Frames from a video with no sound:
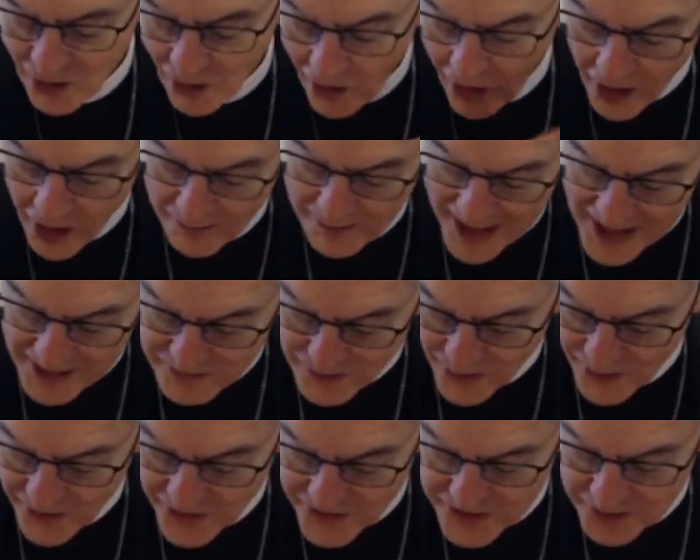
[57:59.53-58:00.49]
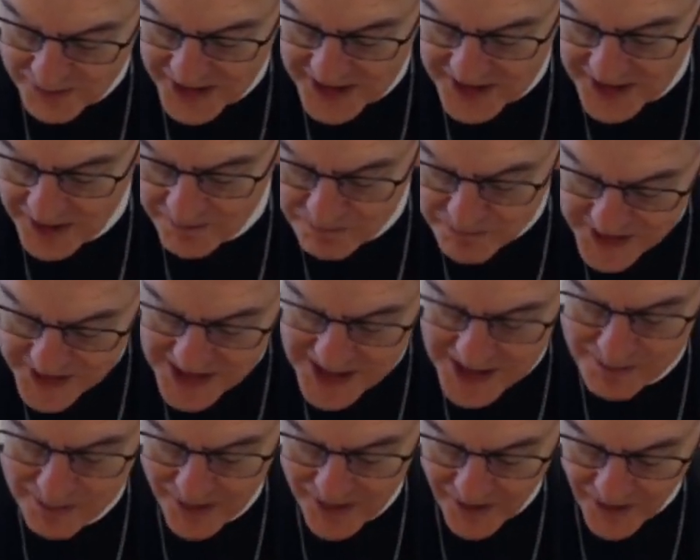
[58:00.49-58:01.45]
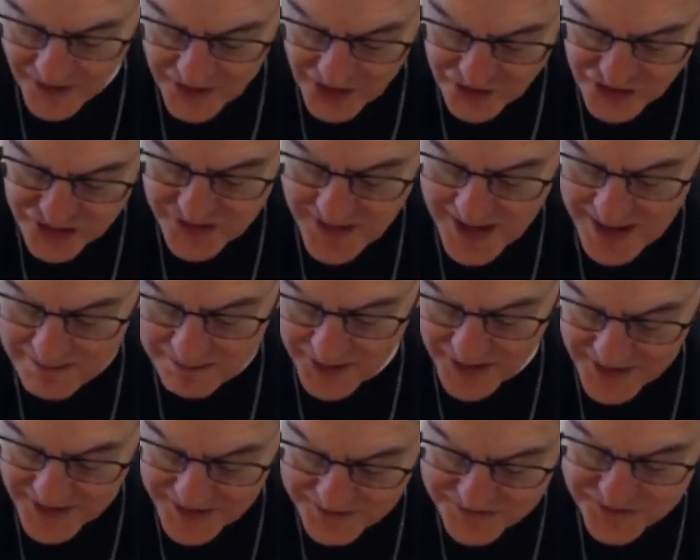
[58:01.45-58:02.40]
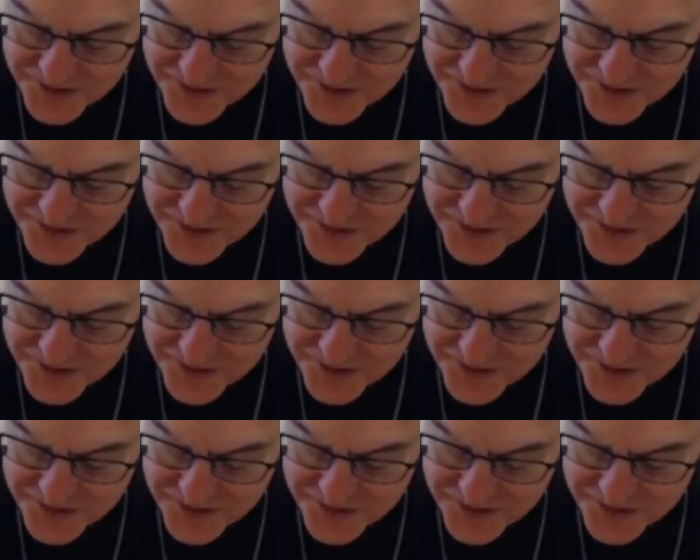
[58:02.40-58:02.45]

all my royal dominion, people are to tremble and